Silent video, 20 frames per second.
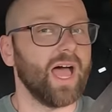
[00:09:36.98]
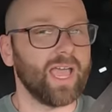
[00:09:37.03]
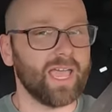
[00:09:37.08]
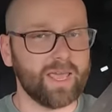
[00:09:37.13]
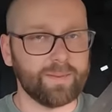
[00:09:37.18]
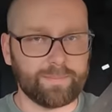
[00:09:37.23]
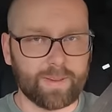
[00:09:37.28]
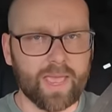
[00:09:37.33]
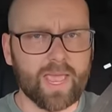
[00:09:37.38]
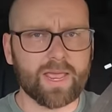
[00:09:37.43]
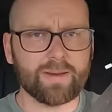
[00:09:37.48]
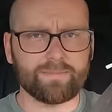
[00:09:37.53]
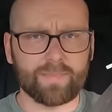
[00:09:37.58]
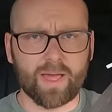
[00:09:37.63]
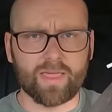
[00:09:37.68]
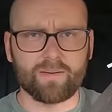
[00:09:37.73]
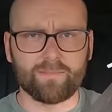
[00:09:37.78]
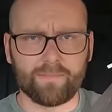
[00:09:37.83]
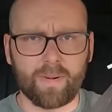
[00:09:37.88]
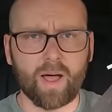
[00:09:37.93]
I get paid
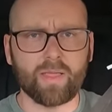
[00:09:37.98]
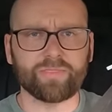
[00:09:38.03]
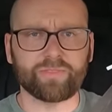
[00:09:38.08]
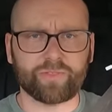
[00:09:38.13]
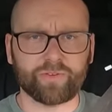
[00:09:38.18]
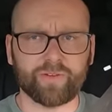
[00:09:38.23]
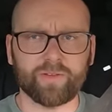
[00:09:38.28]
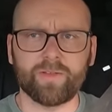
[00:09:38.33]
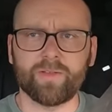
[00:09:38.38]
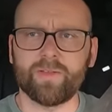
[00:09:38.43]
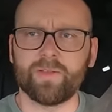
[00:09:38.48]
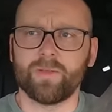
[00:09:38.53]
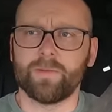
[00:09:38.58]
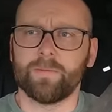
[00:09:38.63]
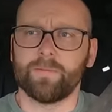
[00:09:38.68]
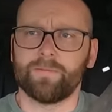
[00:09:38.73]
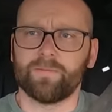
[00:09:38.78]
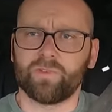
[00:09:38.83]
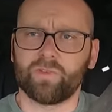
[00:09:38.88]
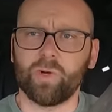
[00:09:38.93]
by the month.
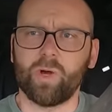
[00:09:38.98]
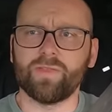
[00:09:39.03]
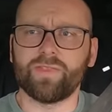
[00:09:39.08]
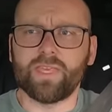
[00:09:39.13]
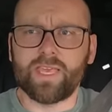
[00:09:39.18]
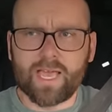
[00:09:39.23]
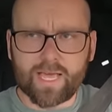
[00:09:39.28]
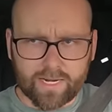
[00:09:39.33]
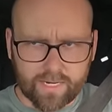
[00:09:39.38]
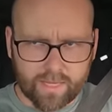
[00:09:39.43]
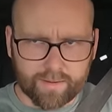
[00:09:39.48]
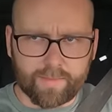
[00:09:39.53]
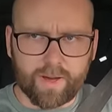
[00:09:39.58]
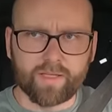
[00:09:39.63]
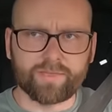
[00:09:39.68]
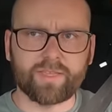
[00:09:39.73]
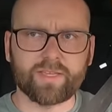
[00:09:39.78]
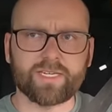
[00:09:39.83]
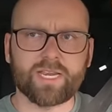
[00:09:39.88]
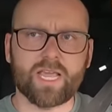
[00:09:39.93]
So at the end of the
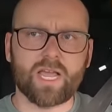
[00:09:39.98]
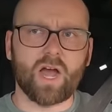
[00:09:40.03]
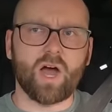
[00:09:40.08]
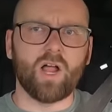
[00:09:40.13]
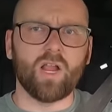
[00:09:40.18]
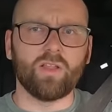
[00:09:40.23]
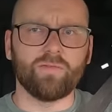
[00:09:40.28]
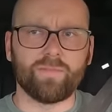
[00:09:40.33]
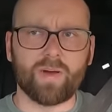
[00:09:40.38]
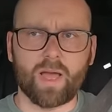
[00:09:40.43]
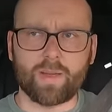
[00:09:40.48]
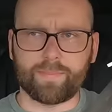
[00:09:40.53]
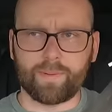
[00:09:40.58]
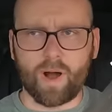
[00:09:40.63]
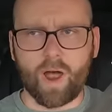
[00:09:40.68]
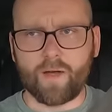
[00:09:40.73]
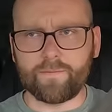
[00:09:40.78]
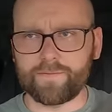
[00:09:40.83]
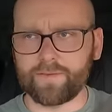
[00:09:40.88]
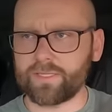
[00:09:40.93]
month, I take all of my
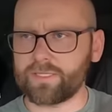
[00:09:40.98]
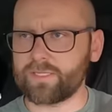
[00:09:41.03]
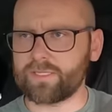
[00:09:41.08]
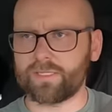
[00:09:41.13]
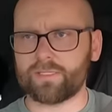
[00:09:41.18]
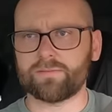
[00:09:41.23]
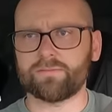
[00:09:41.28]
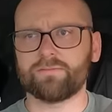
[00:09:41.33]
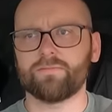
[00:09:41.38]
profits